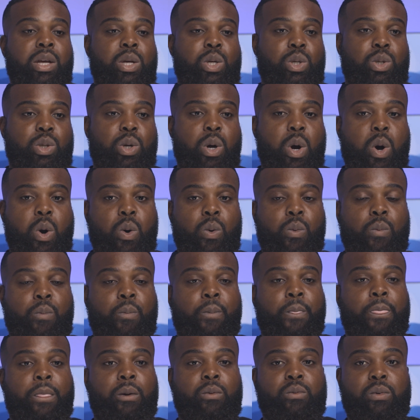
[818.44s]
So
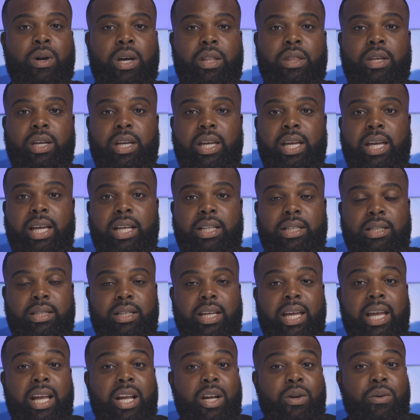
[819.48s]
whether
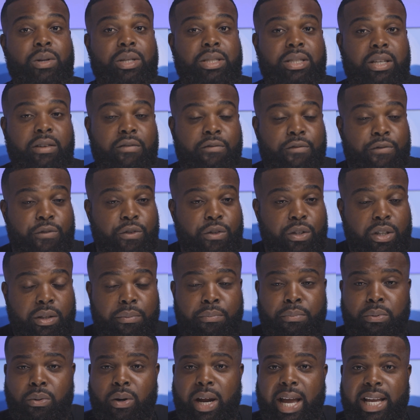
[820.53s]
it's increase in
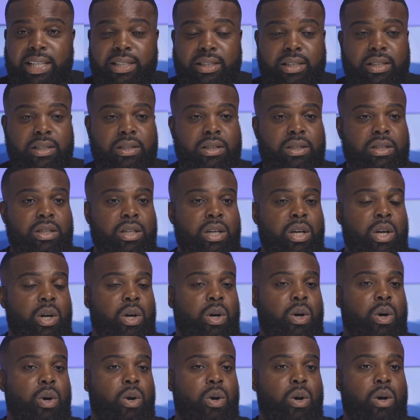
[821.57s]
food prices,
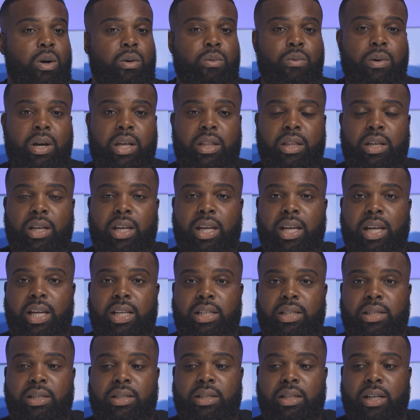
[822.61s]
or whether
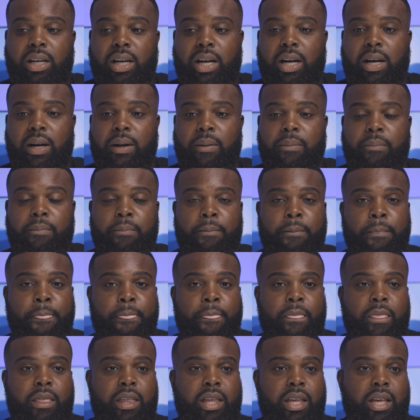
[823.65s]
it's
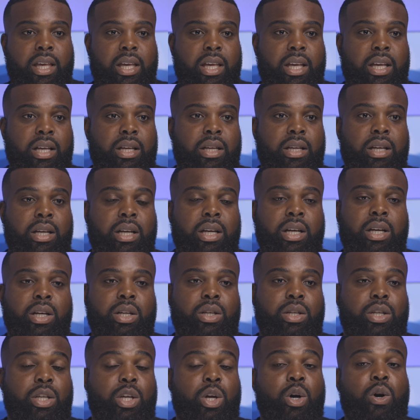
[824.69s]
the
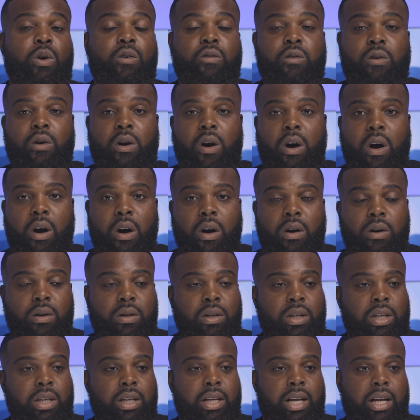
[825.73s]
overall
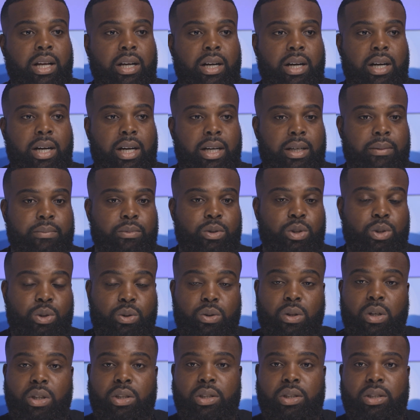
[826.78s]

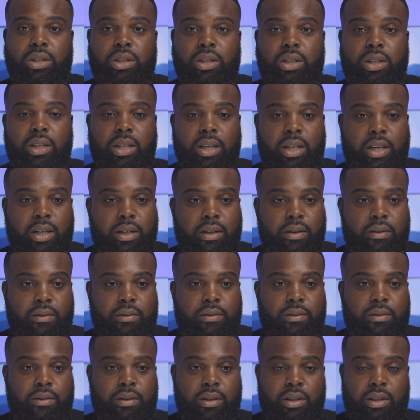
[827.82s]
structure
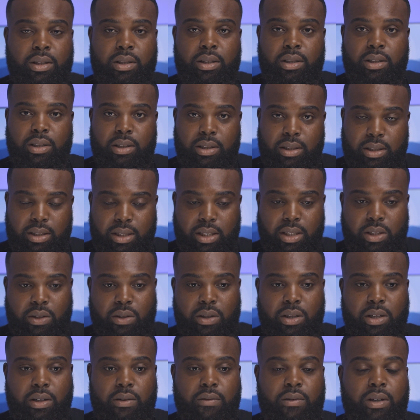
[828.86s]
of
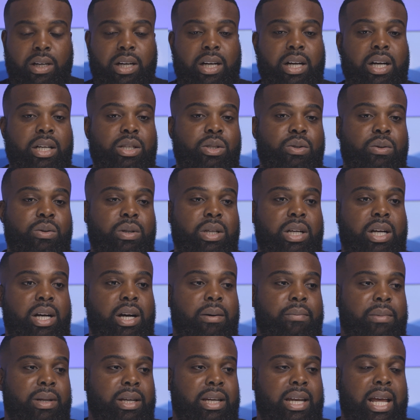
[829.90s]
a country
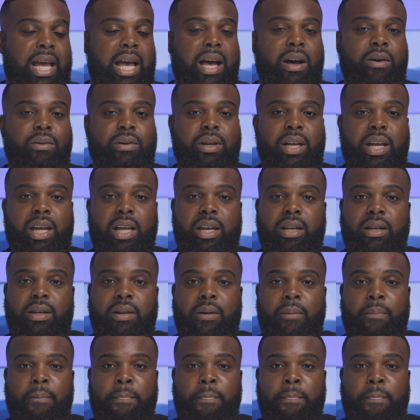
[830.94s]
coming down and